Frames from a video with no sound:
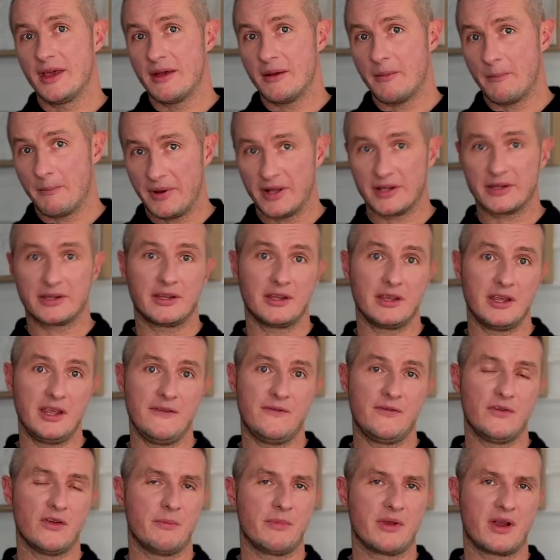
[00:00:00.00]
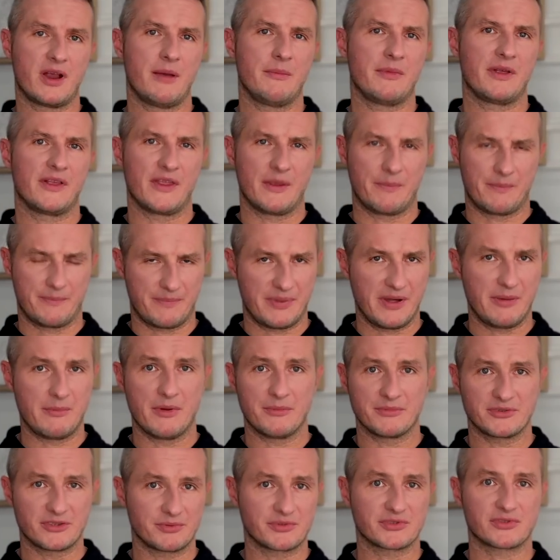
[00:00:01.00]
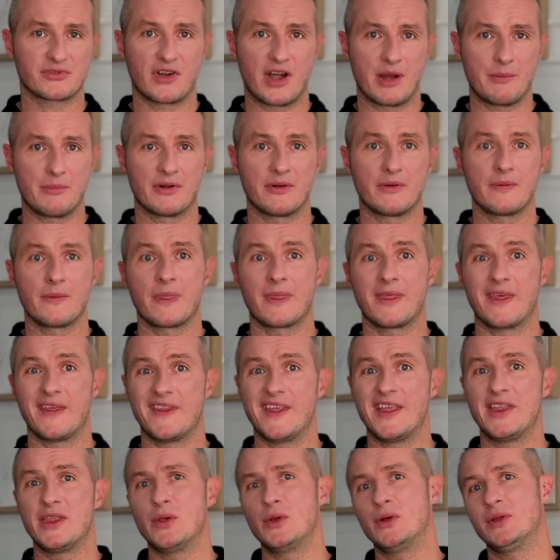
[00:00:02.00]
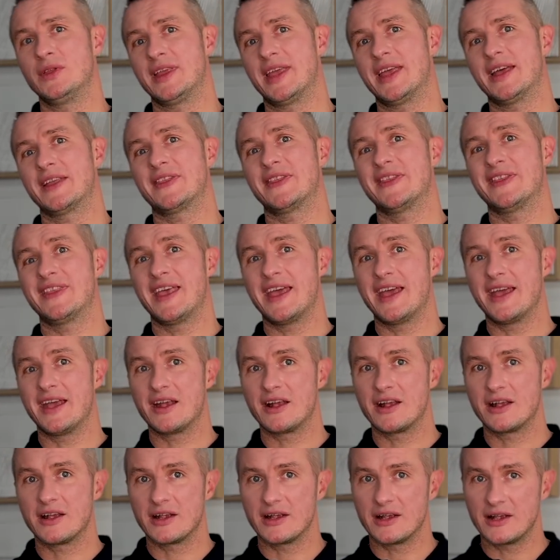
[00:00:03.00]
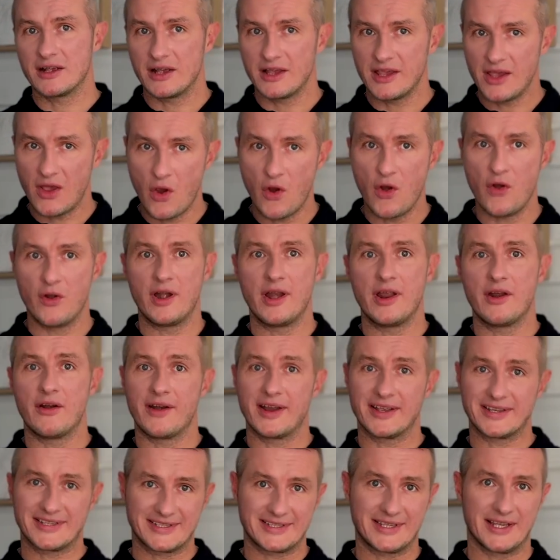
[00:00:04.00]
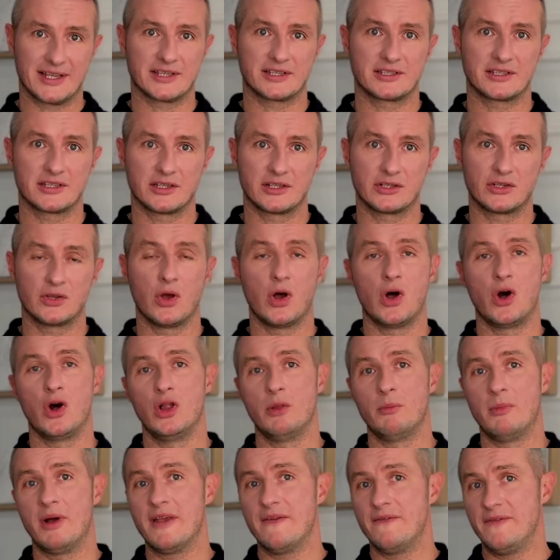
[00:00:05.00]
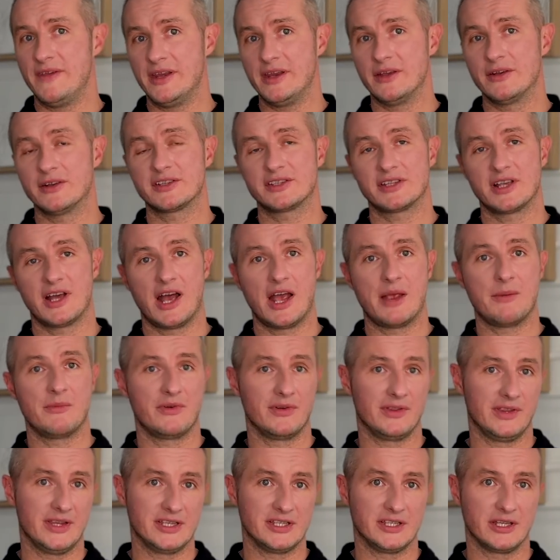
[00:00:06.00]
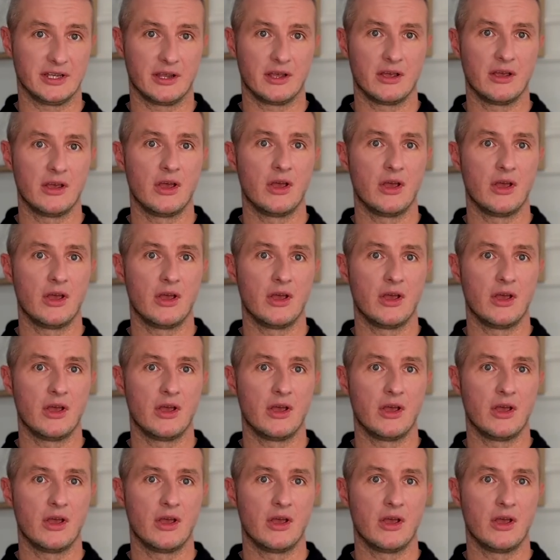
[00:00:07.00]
But if you're becoming the premium subscriber, then you'll get the earlier access to all my videos I'm releasing.